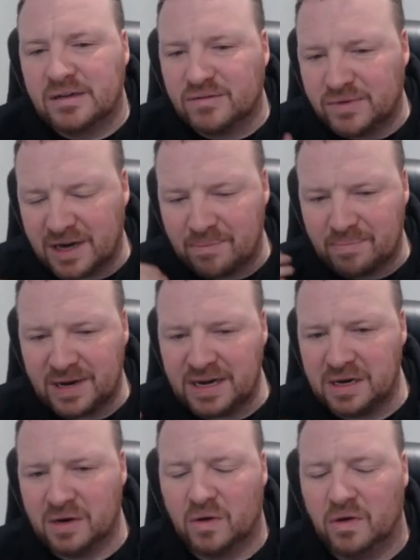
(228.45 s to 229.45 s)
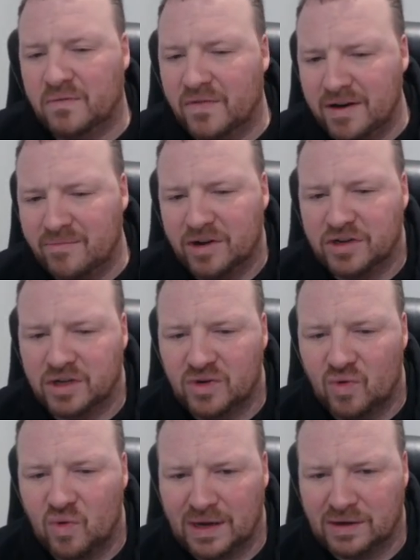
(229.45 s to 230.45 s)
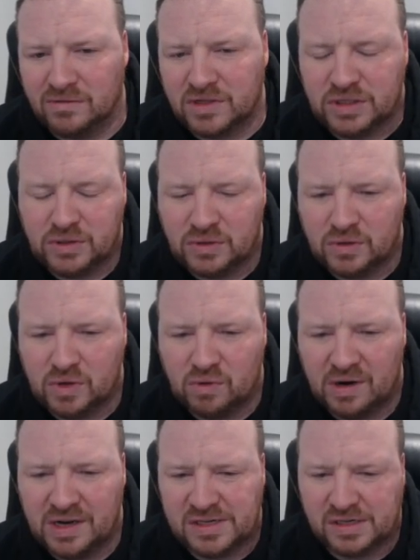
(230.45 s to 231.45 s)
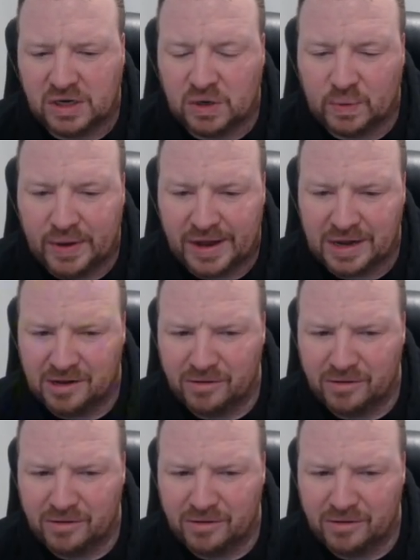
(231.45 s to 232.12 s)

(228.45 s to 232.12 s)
Like a peacock, very much a call out to Quetzalcoatl,